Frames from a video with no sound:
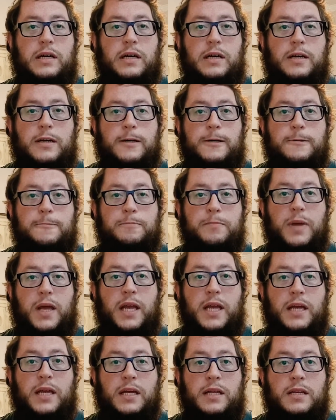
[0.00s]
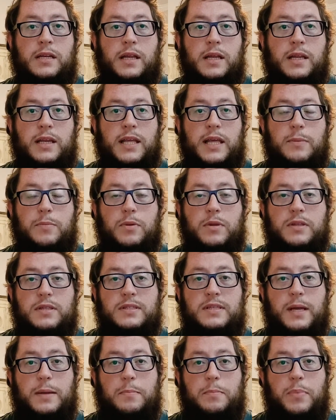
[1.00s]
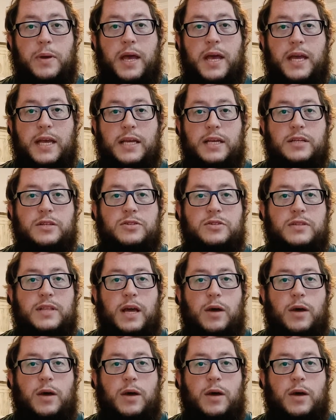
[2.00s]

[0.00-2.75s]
um, and and keep on the same page.